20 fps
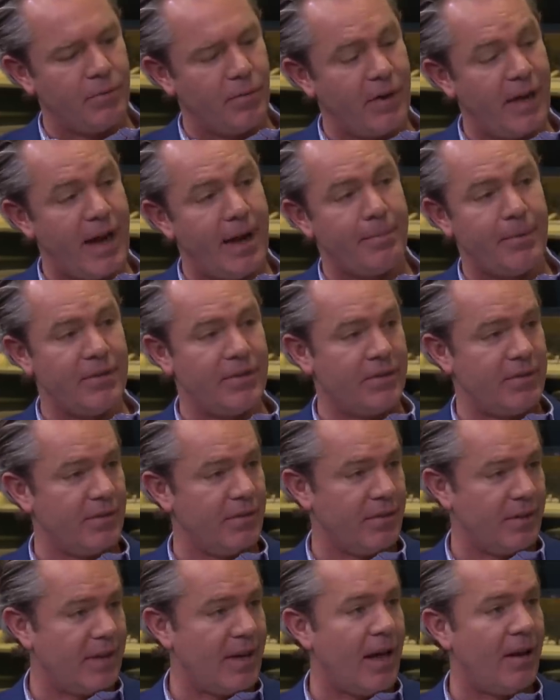What happens is
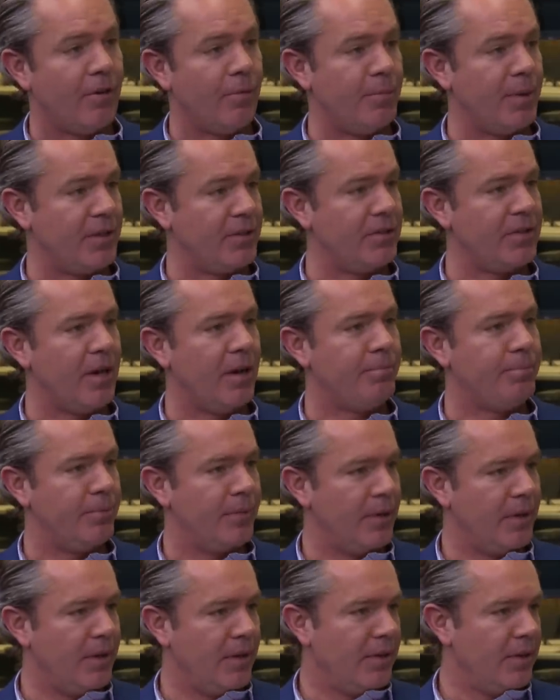that the dollar picks up,
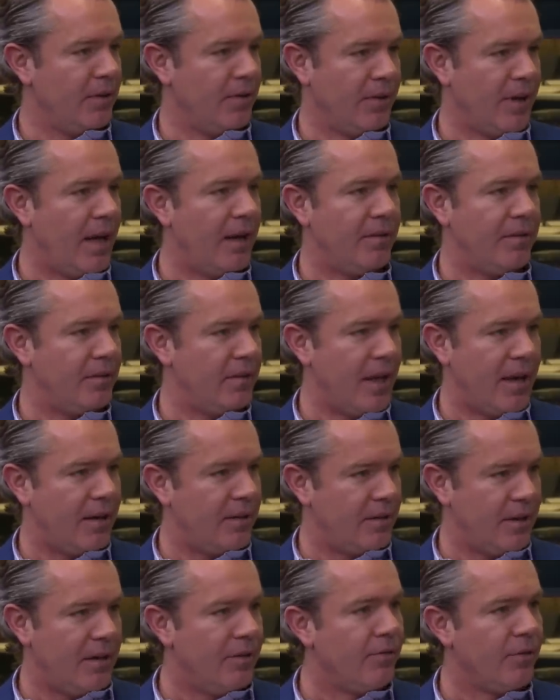you know, that,
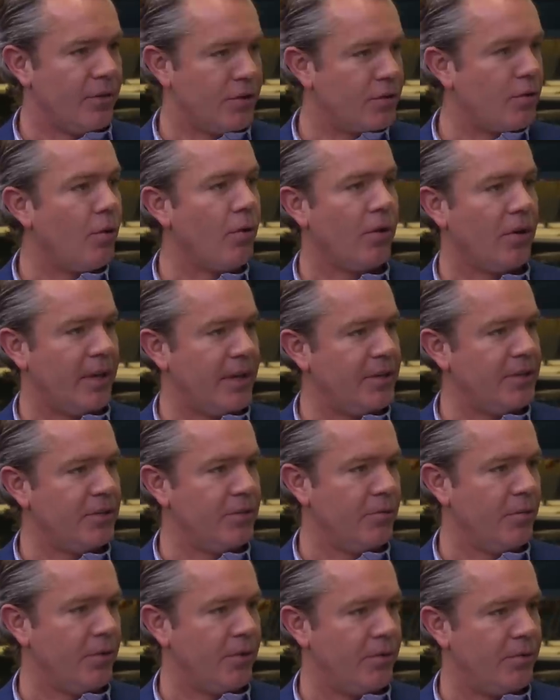that inverse
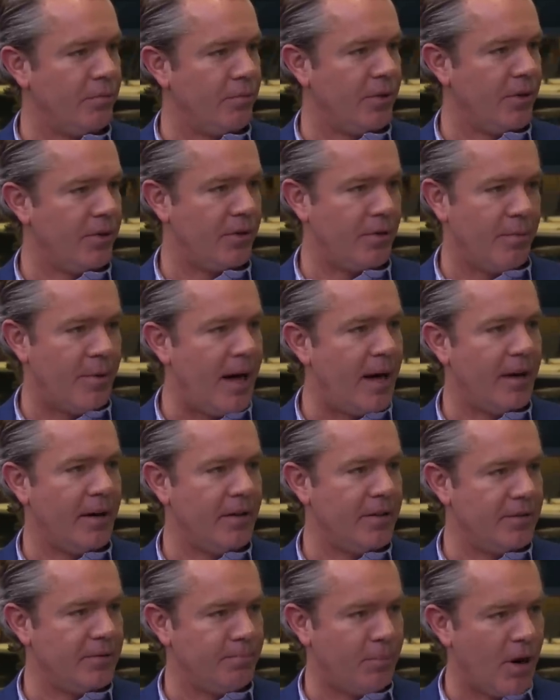correlation with, with
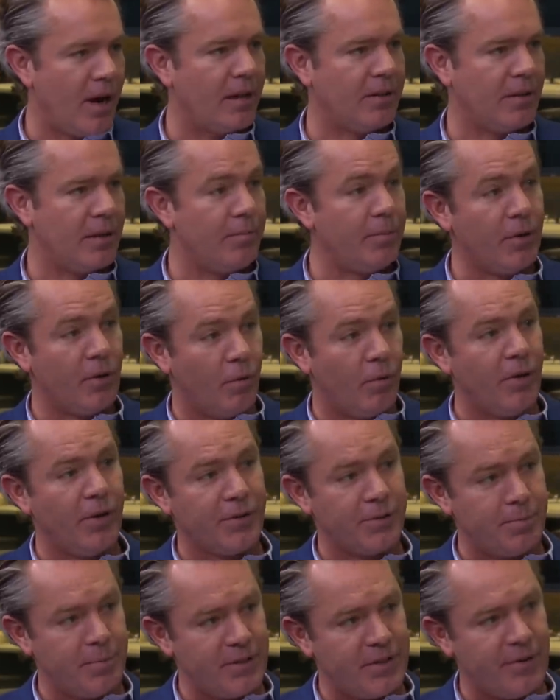commodities broadly, but oil
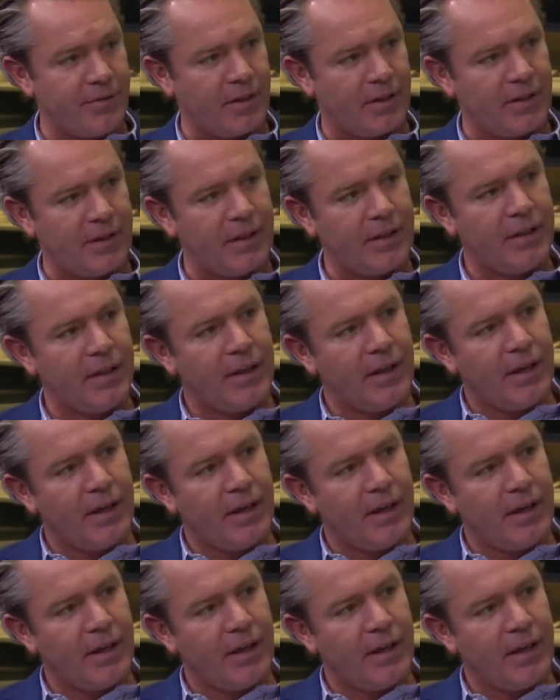specifically.